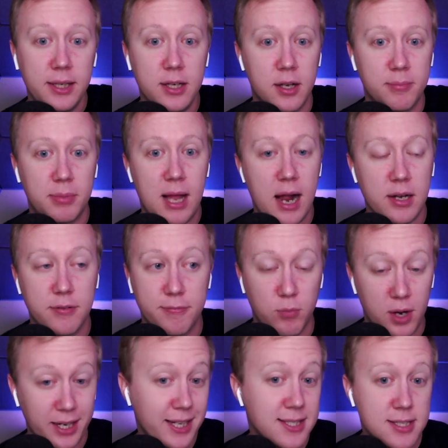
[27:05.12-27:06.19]
unblocked.
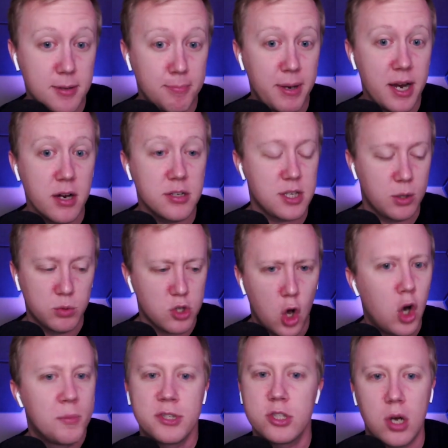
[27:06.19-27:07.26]
Against the Bears, it was
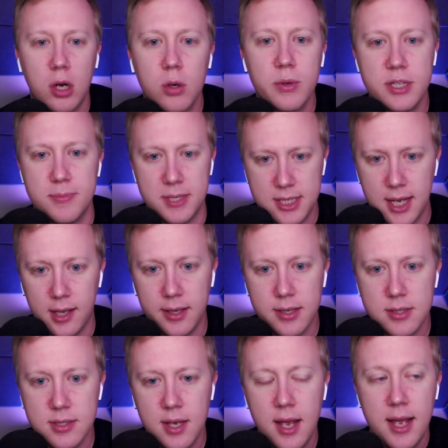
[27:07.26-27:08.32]
almost always
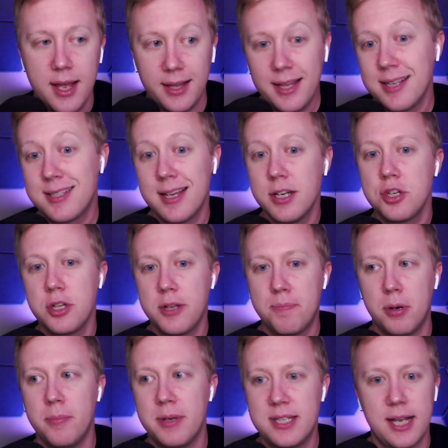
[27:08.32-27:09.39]
Metellus. And they essentially
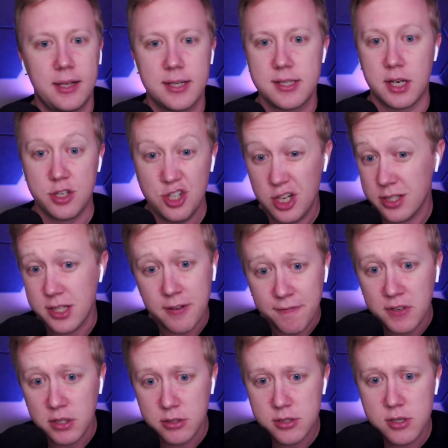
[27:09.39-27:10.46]
put Metellus on Justin
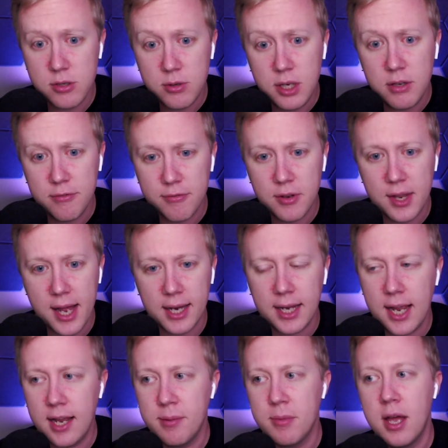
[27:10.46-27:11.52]
Fields duty for that
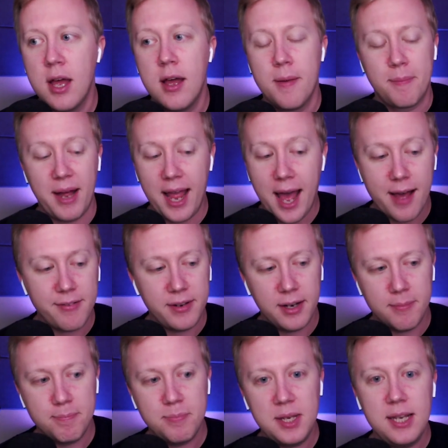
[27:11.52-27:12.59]
game by having
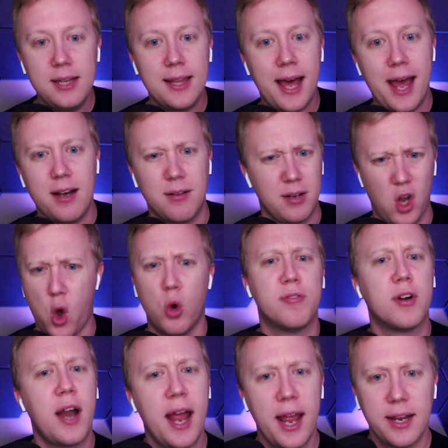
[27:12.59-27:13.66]
him be that uh,
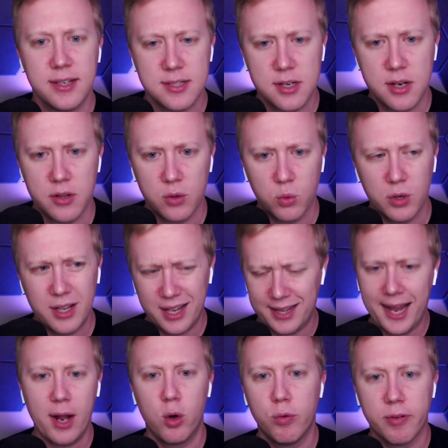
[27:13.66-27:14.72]
overhang is another word, like
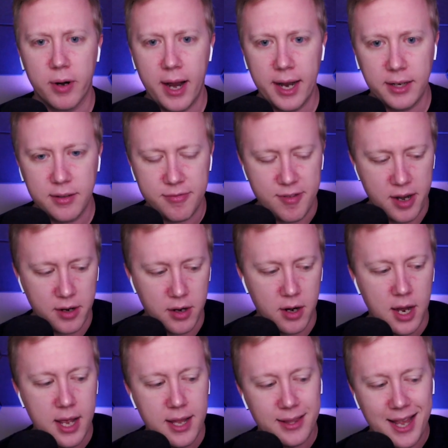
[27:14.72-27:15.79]
that overhang defender.
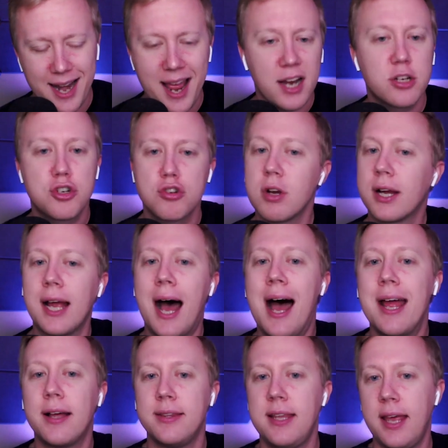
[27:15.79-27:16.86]
That extra
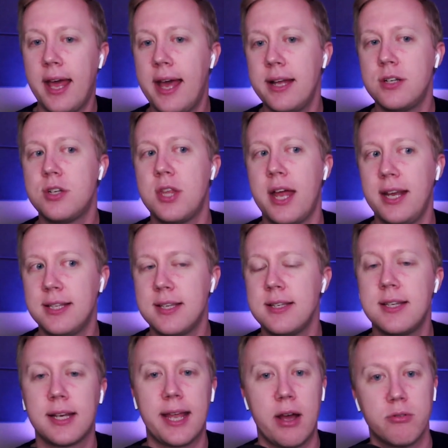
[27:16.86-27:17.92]
guy on the edge that
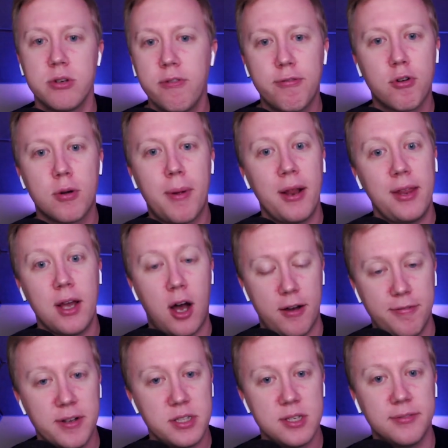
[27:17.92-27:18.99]
isn't accounted for by the
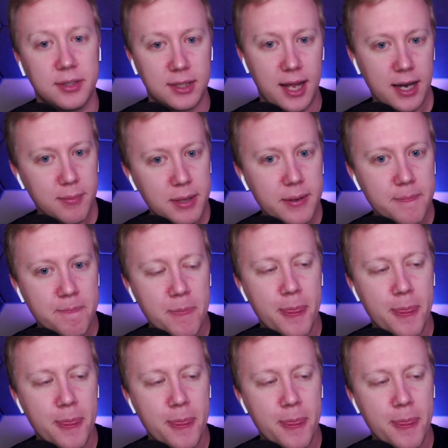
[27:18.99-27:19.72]
offensive alignment,